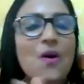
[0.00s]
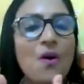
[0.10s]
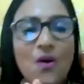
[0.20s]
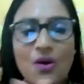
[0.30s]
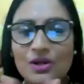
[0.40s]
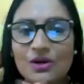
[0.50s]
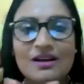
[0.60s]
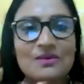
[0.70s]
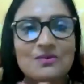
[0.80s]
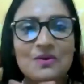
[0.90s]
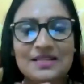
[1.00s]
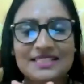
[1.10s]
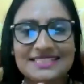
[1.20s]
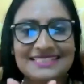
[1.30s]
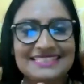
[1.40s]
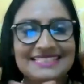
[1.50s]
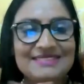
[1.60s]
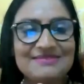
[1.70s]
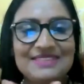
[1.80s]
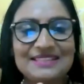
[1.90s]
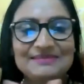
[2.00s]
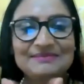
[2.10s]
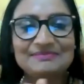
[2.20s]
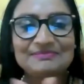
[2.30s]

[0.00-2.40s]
all our awardees this evening.